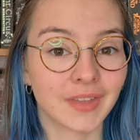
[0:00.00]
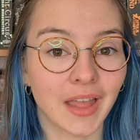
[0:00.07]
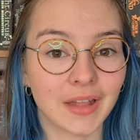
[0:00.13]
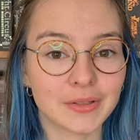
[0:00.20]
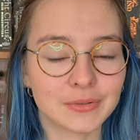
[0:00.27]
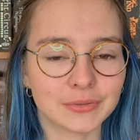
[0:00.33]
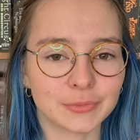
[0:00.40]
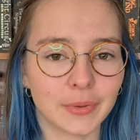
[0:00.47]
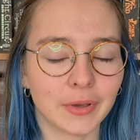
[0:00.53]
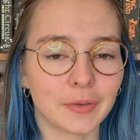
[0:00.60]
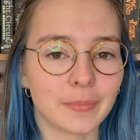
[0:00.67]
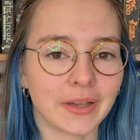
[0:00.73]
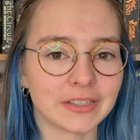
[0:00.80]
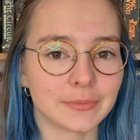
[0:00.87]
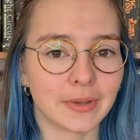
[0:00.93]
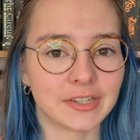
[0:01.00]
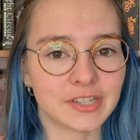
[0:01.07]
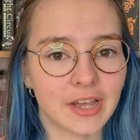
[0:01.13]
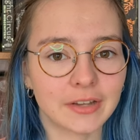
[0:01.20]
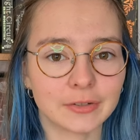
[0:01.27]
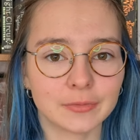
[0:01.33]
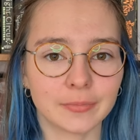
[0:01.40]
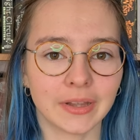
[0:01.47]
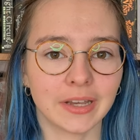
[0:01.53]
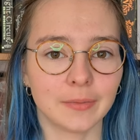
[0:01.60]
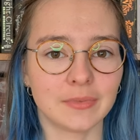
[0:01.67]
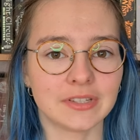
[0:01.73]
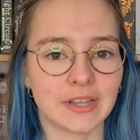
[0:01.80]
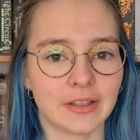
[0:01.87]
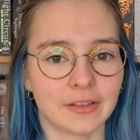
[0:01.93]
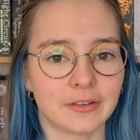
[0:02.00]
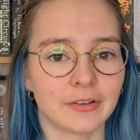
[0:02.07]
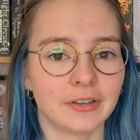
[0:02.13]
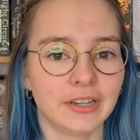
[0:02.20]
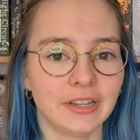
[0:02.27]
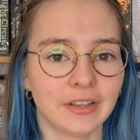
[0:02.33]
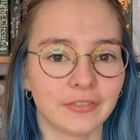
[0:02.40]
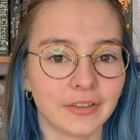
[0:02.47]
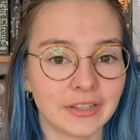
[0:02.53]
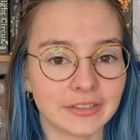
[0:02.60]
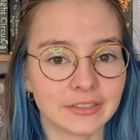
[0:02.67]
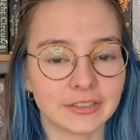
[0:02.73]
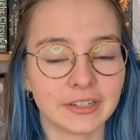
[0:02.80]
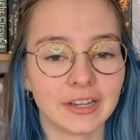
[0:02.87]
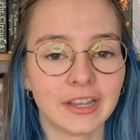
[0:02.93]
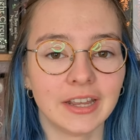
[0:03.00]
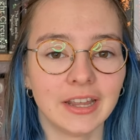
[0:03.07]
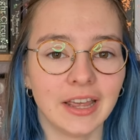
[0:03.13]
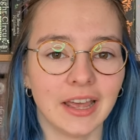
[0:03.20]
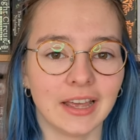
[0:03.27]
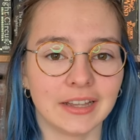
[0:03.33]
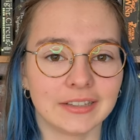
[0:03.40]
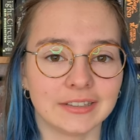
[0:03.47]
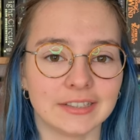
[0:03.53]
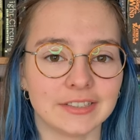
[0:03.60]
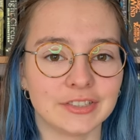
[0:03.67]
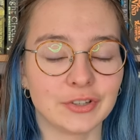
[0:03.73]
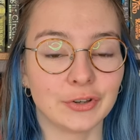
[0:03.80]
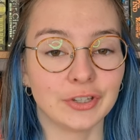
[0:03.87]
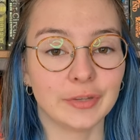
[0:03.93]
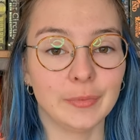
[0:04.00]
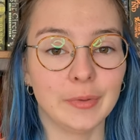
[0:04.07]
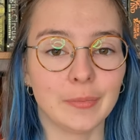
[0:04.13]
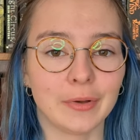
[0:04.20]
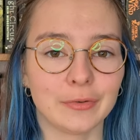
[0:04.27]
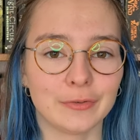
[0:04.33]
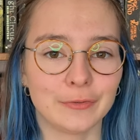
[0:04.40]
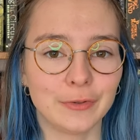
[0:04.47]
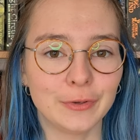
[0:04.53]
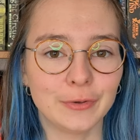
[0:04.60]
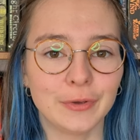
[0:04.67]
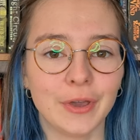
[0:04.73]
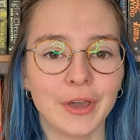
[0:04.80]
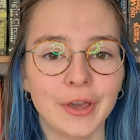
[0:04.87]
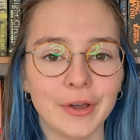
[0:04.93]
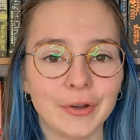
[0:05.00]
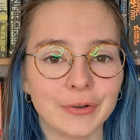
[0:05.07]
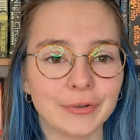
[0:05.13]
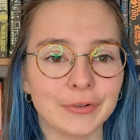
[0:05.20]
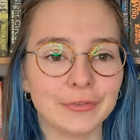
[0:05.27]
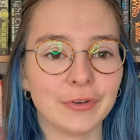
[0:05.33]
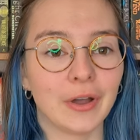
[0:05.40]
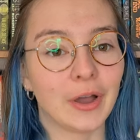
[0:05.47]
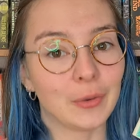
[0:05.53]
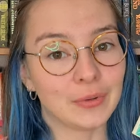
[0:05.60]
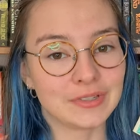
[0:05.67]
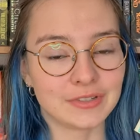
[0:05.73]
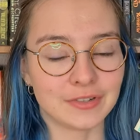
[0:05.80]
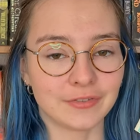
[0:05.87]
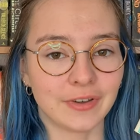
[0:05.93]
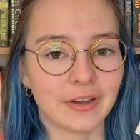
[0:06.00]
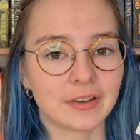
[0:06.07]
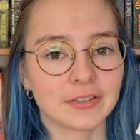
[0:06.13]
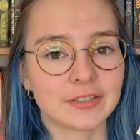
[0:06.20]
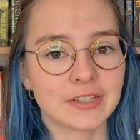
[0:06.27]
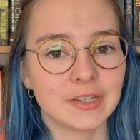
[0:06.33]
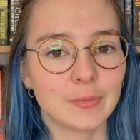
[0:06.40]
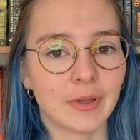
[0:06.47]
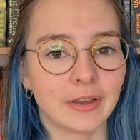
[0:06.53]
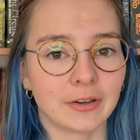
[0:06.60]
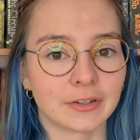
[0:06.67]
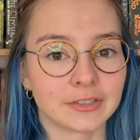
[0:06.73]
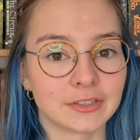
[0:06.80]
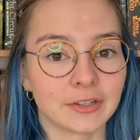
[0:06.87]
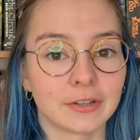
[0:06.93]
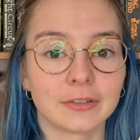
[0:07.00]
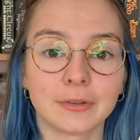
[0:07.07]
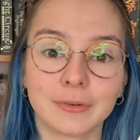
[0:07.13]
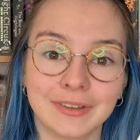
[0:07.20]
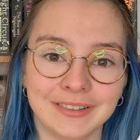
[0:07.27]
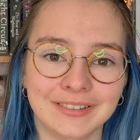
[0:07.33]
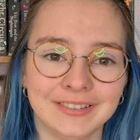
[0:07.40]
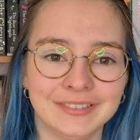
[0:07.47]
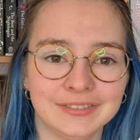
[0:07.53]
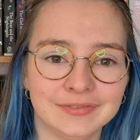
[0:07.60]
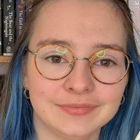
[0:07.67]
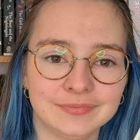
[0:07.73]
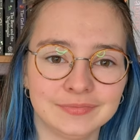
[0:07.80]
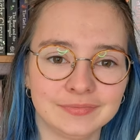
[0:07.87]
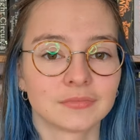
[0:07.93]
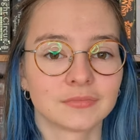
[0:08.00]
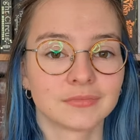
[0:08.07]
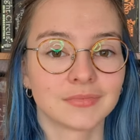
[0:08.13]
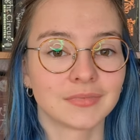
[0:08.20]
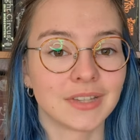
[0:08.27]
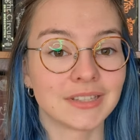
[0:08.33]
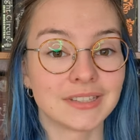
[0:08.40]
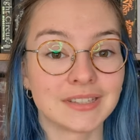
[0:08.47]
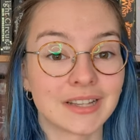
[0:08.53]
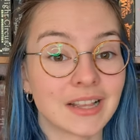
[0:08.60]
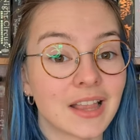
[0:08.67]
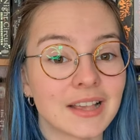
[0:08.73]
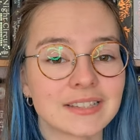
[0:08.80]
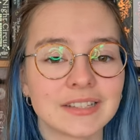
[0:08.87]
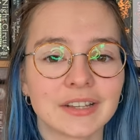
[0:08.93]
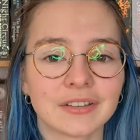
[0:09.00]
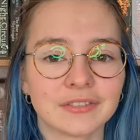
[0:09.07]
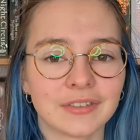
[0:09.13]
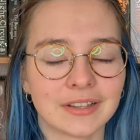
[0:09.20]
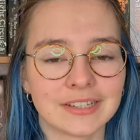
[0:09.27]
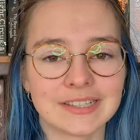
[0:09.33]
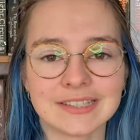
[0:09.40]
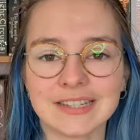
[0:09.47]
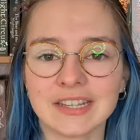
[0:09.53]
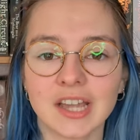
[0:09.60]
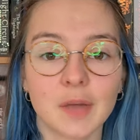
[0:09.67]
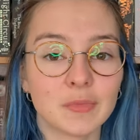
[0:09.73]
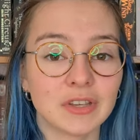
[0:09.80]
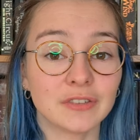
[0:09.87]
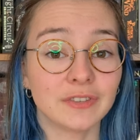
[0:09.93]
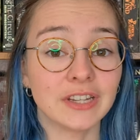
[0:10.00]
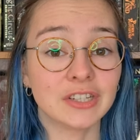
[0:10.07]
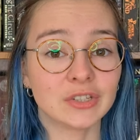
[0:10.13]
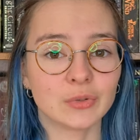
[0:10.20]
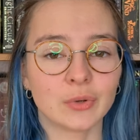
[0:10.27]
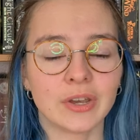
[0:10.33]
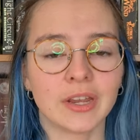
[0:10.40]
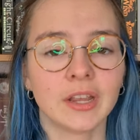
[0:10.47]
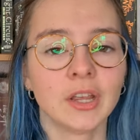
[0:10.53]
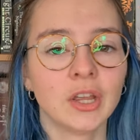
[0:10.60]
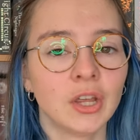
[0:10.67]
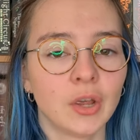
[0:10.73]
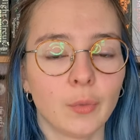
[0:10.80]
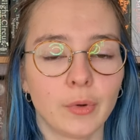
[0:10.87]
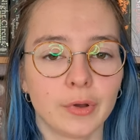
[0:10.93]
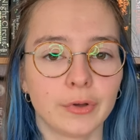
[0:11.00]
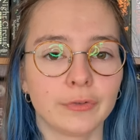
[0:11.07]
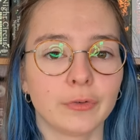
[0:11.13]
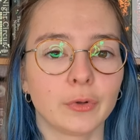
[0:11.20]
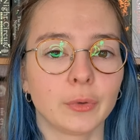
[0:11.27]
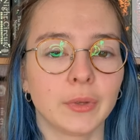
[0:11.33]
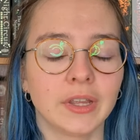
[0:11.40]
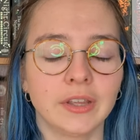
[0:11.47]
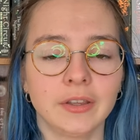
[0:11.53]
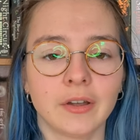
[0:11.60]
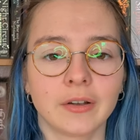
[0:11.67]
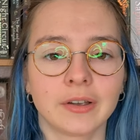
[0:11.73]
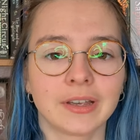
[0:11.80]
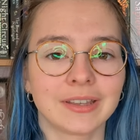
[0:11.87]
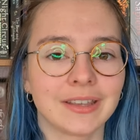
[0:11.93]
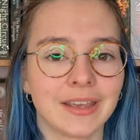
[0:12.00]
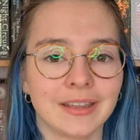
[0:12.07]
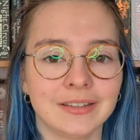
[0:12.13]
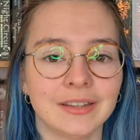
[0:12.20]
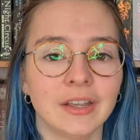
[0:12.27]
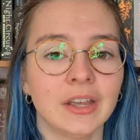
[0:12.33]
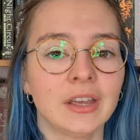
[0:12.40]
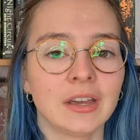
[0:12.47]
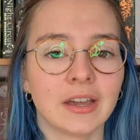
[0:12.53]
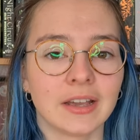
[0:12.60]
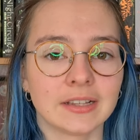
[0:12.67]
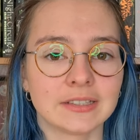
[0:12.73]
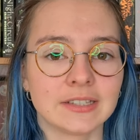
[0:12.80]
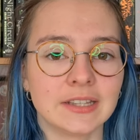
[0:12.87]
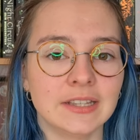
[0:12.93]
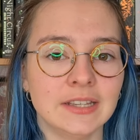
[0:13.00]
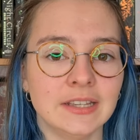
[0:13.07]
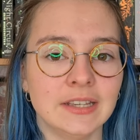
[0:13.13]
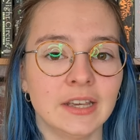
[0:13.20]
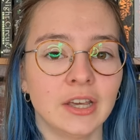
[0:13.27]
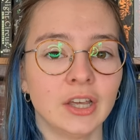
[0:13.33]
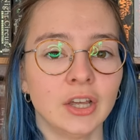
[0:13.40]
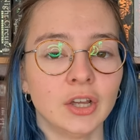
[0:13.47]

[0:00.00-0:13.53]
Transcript: Hello and welcome back to my channel. My name is Eleanor Nichavater and this is going to be my review of A Wizard of Earthsea by Ursula K. This is a classic fantasy coming-of-age story where we're following young Guin as he